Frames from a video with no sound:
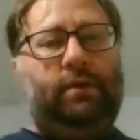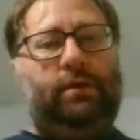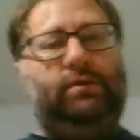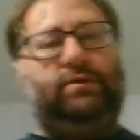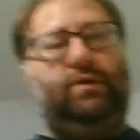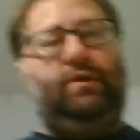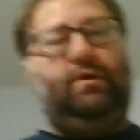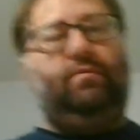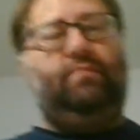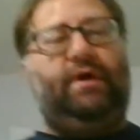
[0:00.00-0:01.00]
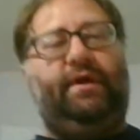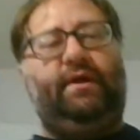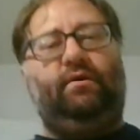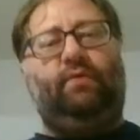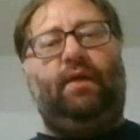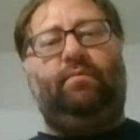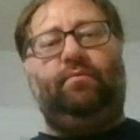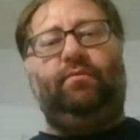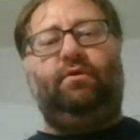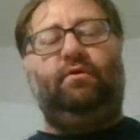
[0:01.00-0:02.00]
So you're combining a
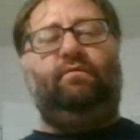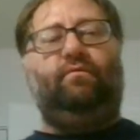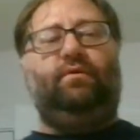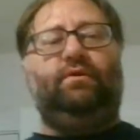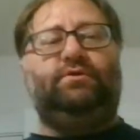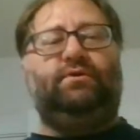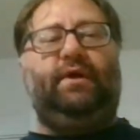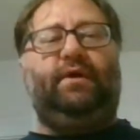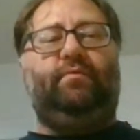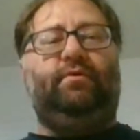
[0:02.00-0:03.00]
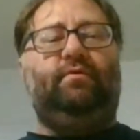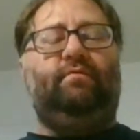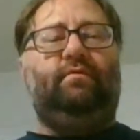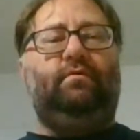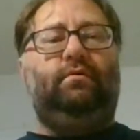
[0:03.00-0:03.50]
grappling maneuver with a striking maneuver.